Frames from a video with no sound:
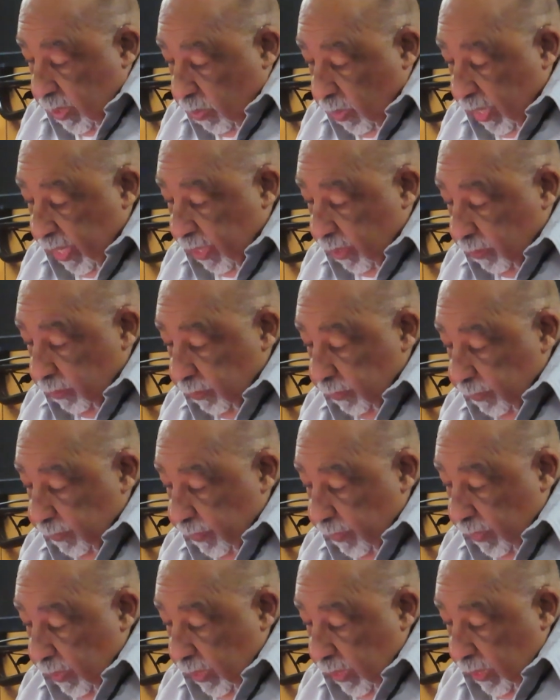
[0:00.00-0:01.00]
well,
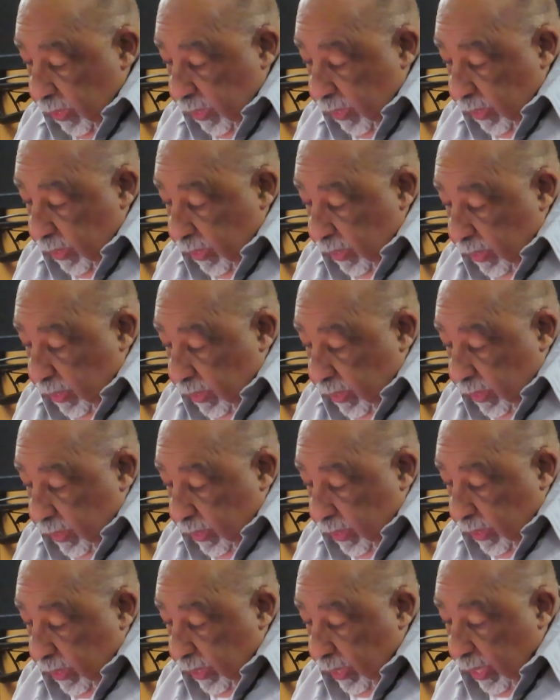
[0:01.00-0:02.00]

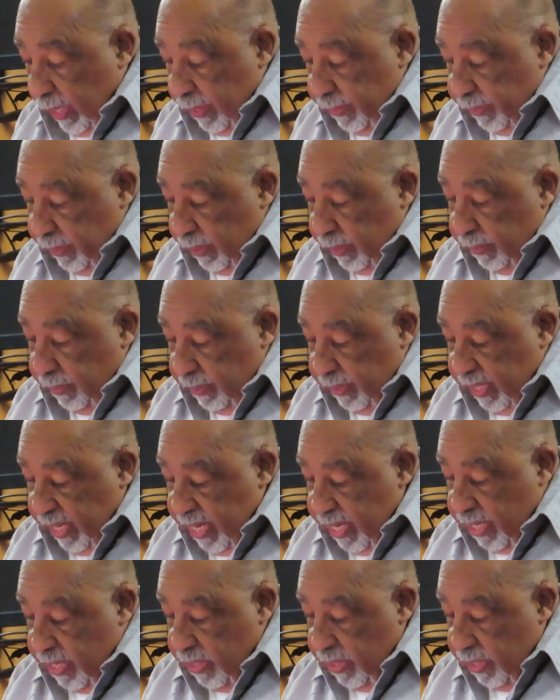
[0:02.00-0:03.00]
uh,
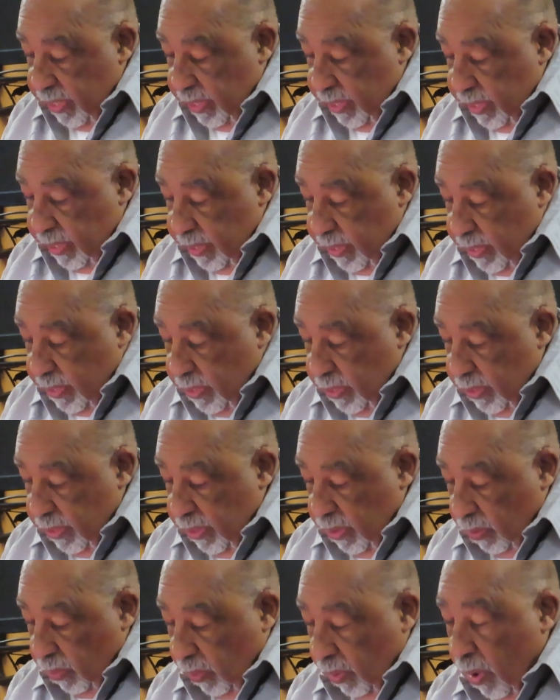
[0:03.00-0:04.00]
they could
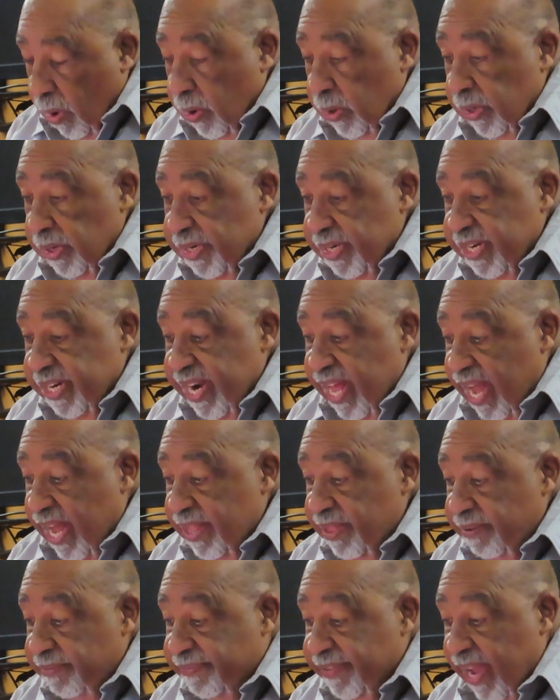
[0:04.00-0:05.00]
could no longer
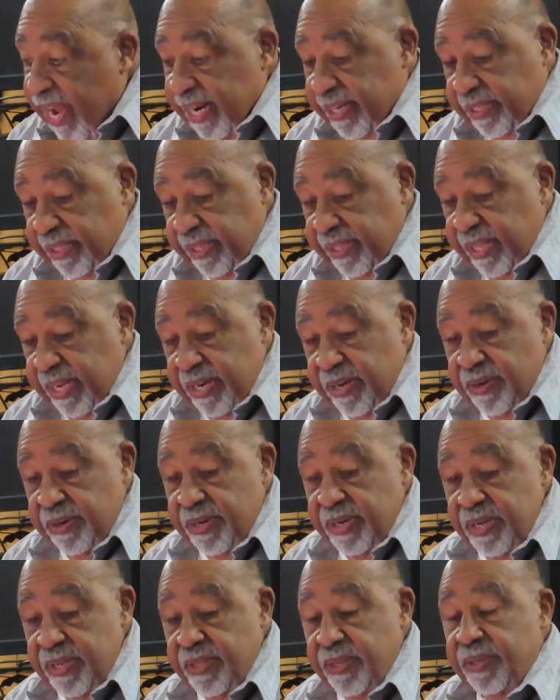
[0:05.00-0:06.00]
deny the fact that they could
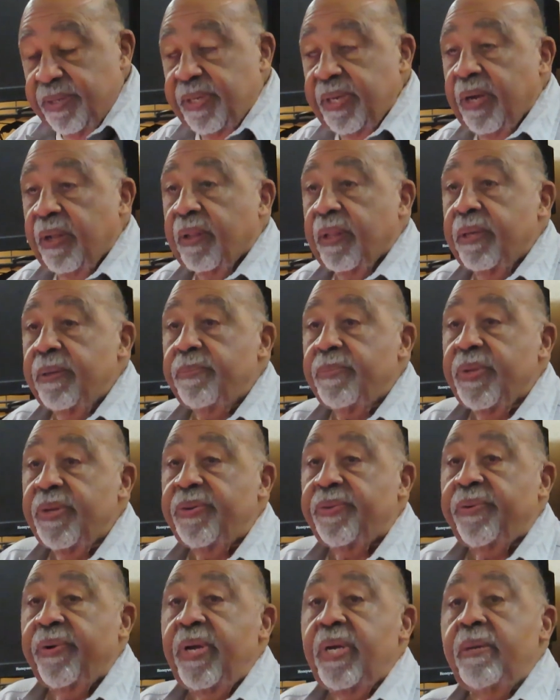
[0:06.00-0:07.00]
neither tell him the
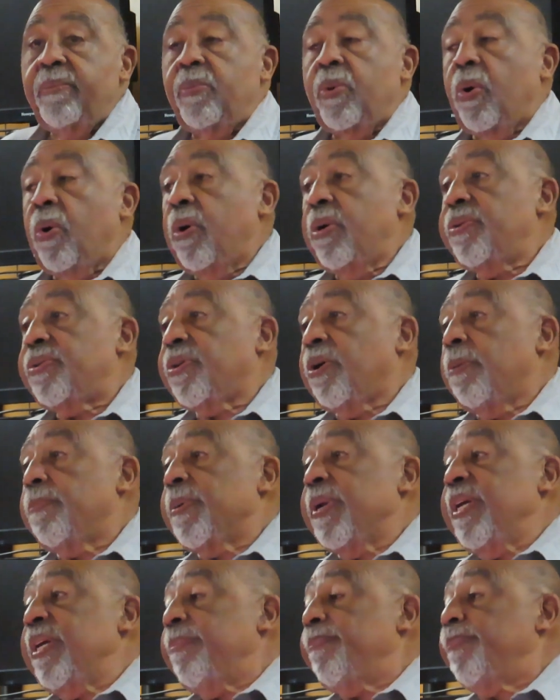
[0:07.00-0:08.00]
dream nor
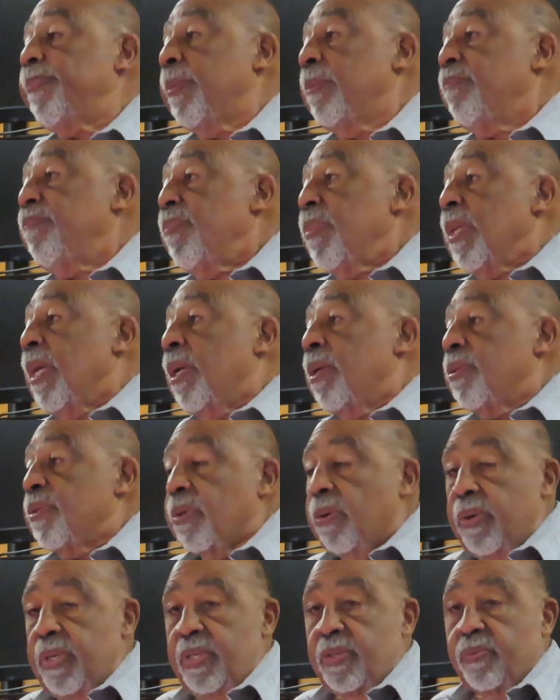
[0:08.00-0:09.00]
interpret it.
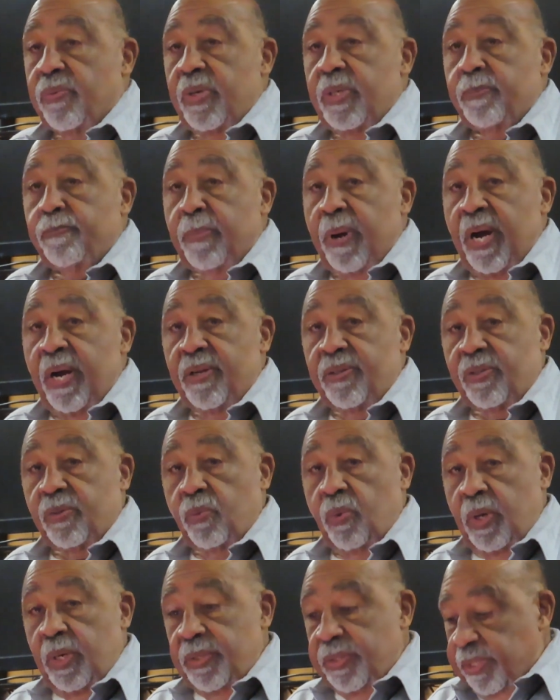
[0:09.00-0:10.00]
So his
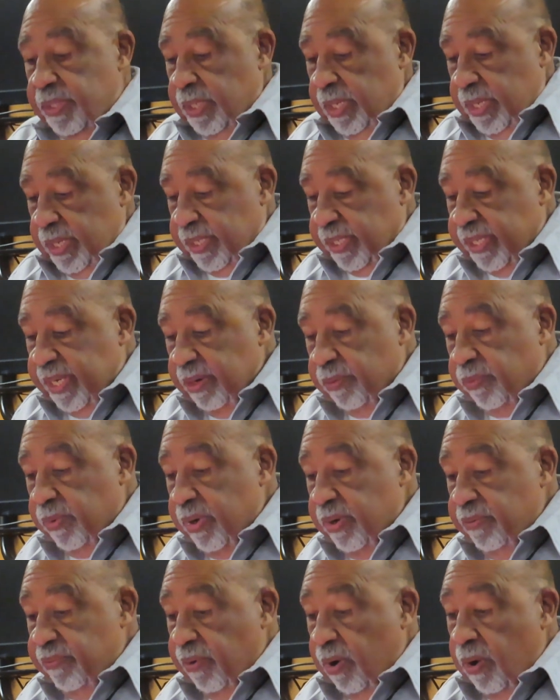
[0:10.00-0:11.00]
response was, "Get
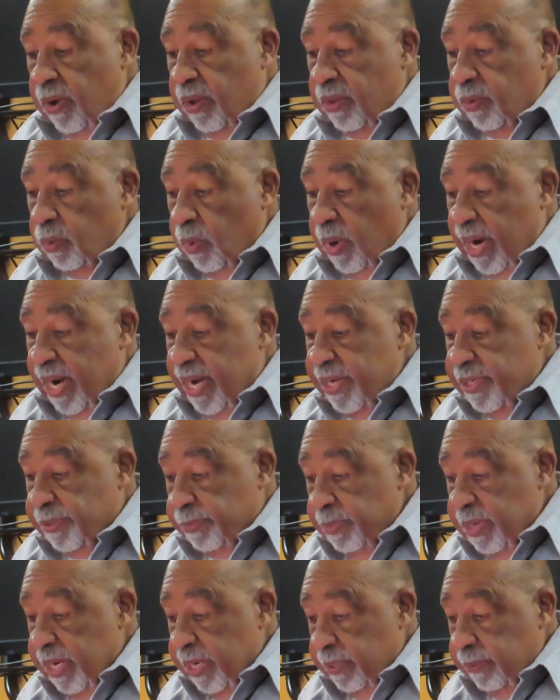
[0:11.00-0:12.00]
rid of all the
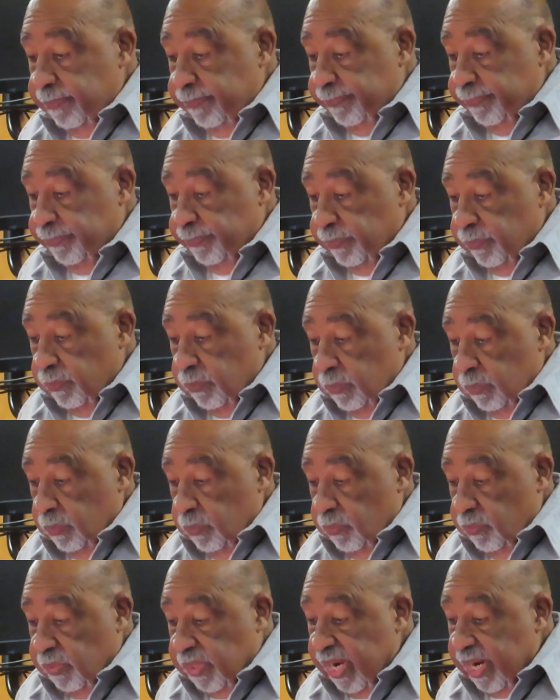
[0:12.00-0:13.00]
wise men,
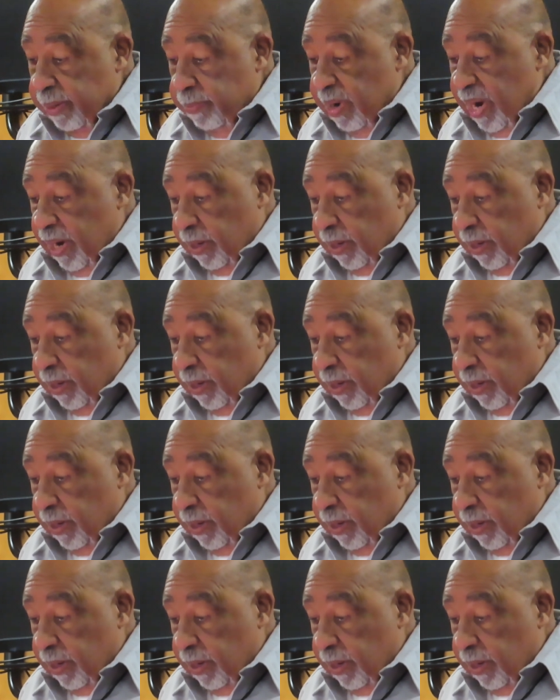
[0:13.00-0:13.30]
take them